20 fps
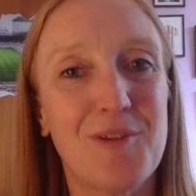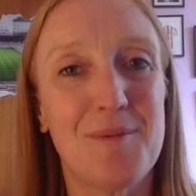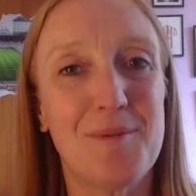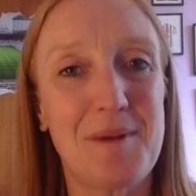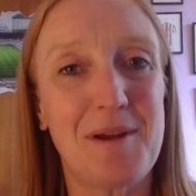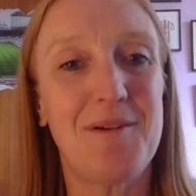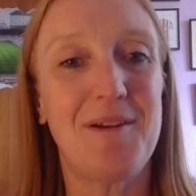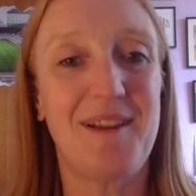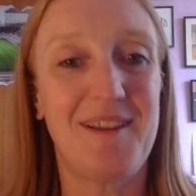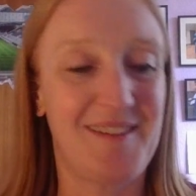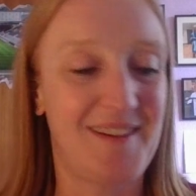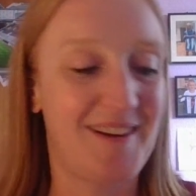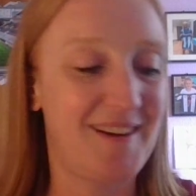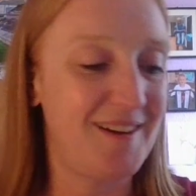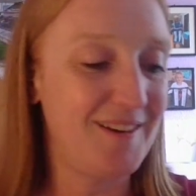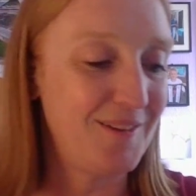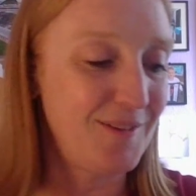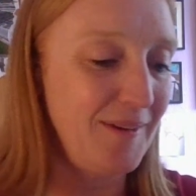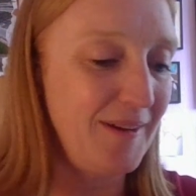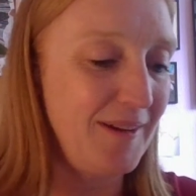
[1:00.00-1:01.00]
about last
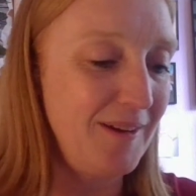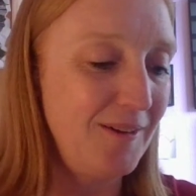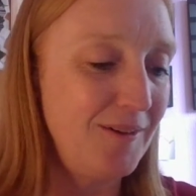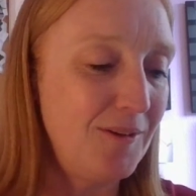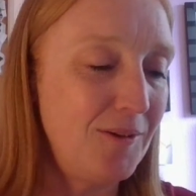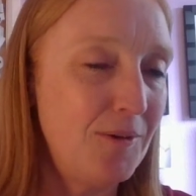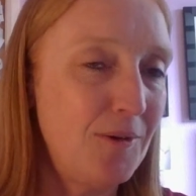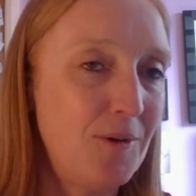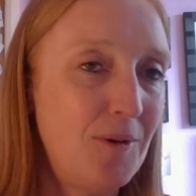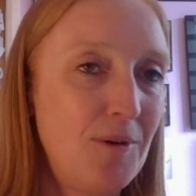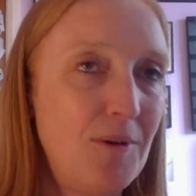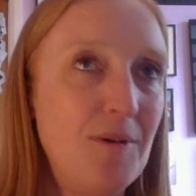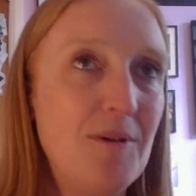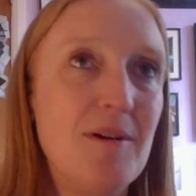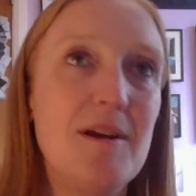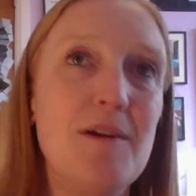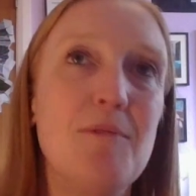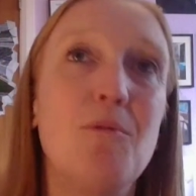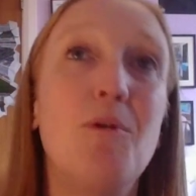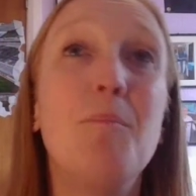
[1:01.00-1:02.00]
night as well. Or
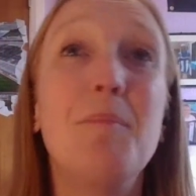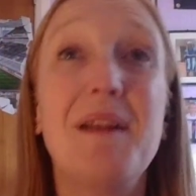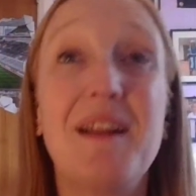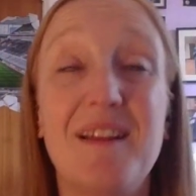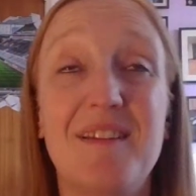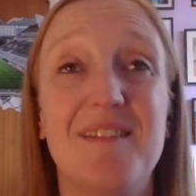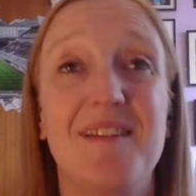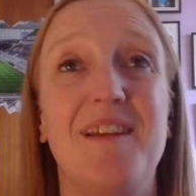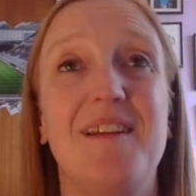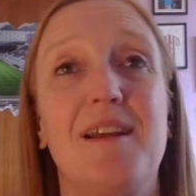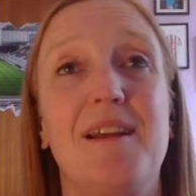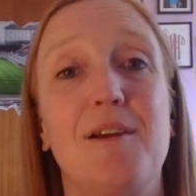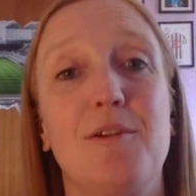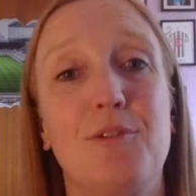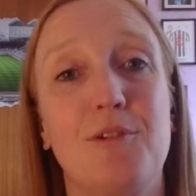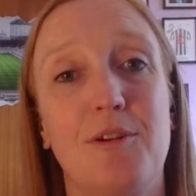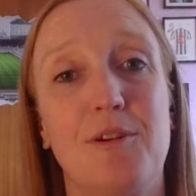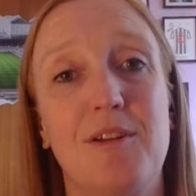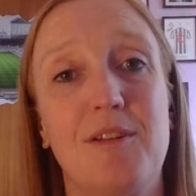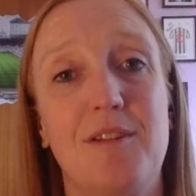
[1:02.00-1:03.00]
it won't be last night now,
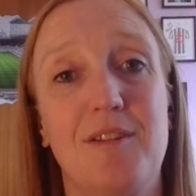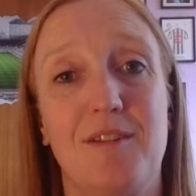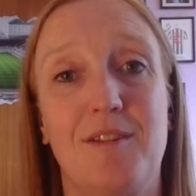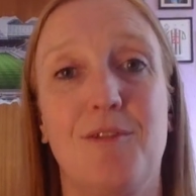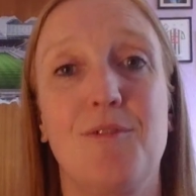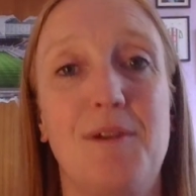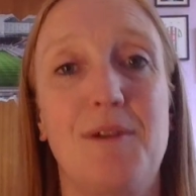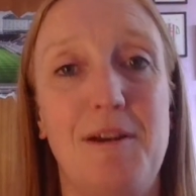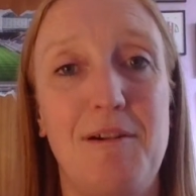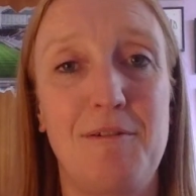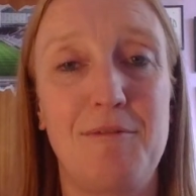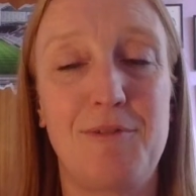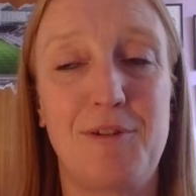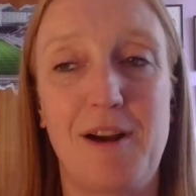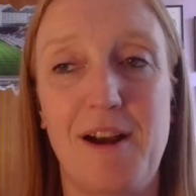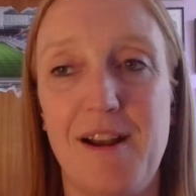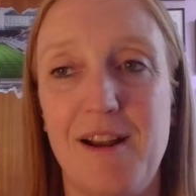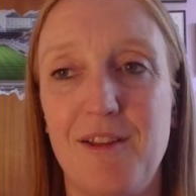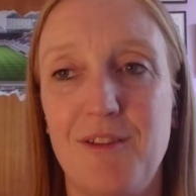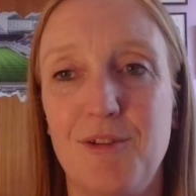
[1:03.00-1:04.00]
sorry, because this is going out on
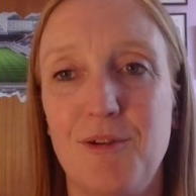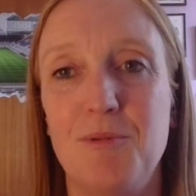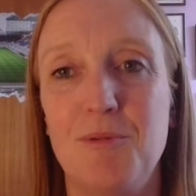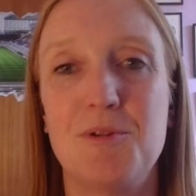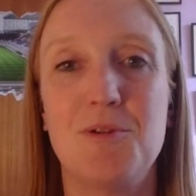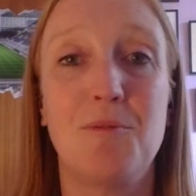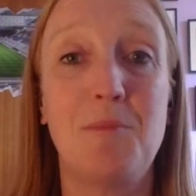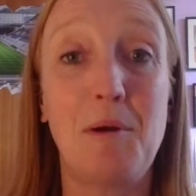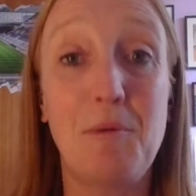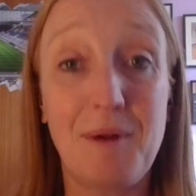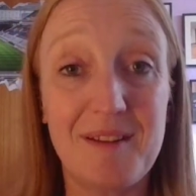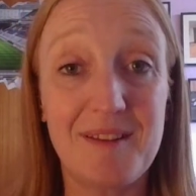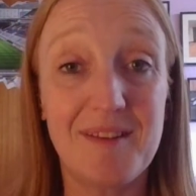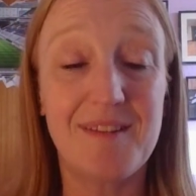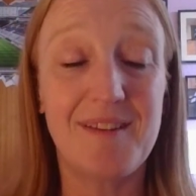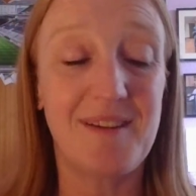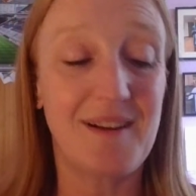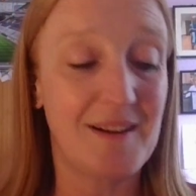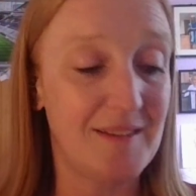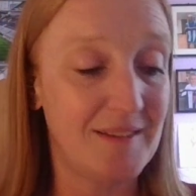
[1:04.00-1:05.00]
Friday. So we're talking about
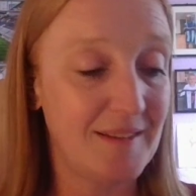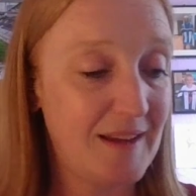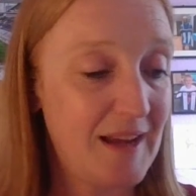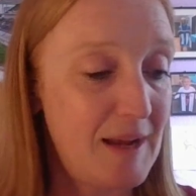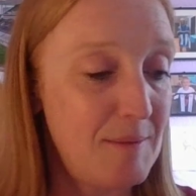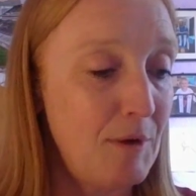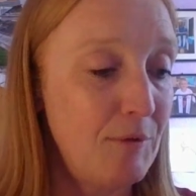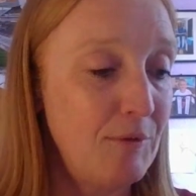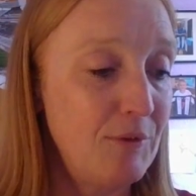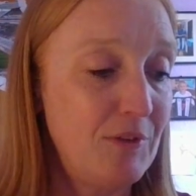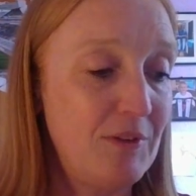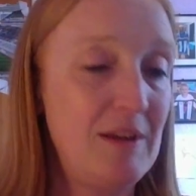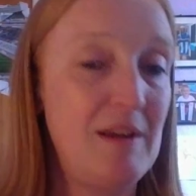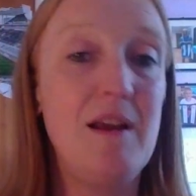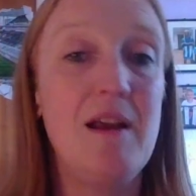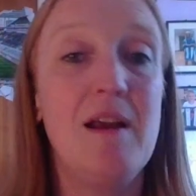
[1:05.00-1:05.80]
Wednesday night's game, obviously,